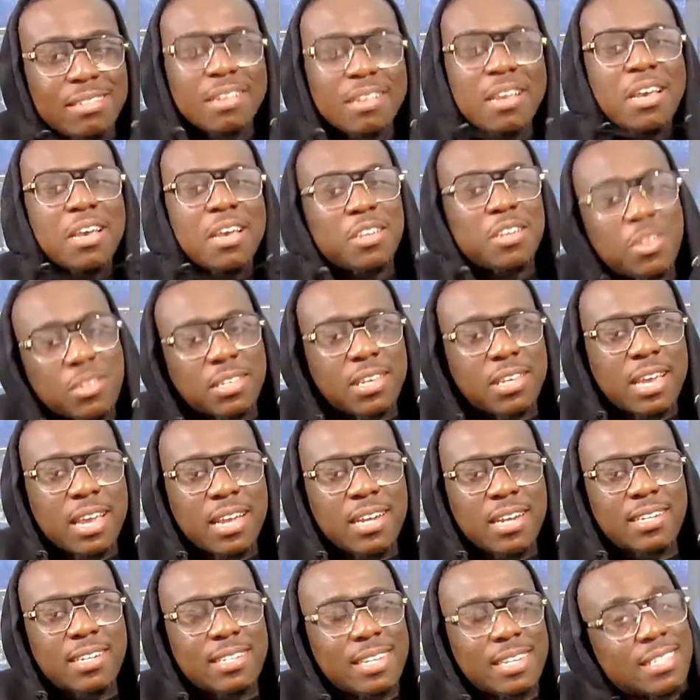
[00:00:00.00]
you
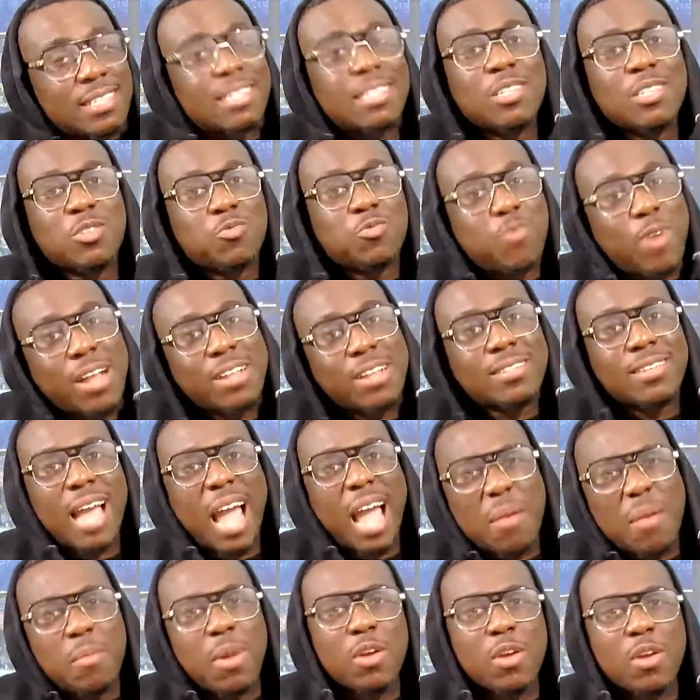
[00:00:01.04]
see, this is what
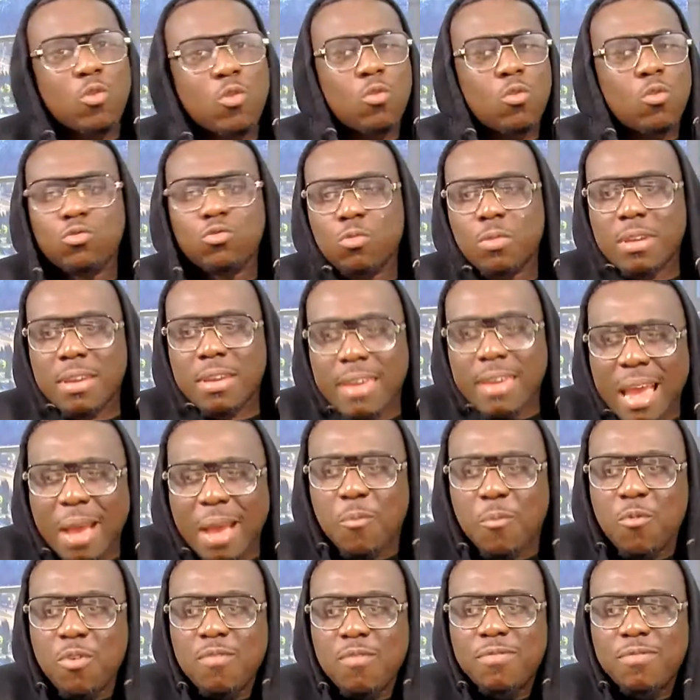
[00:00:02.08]
Amerado also
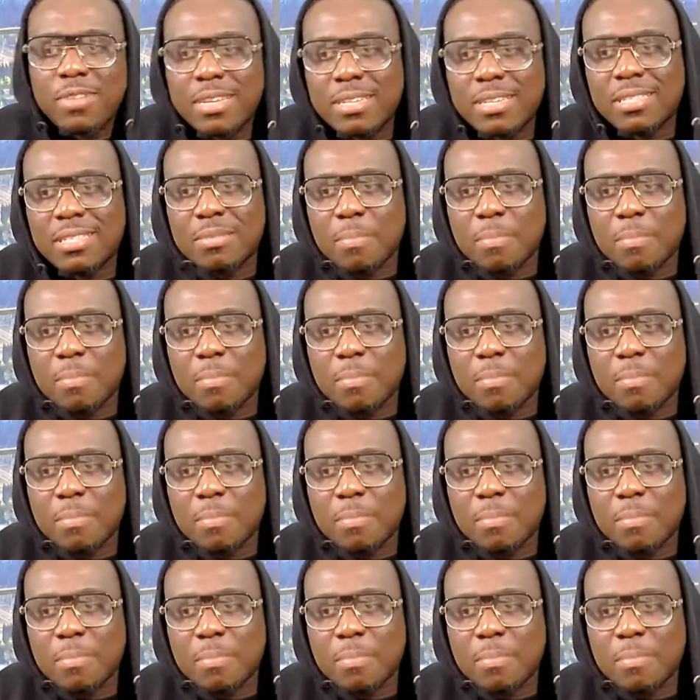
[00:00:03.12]
came with this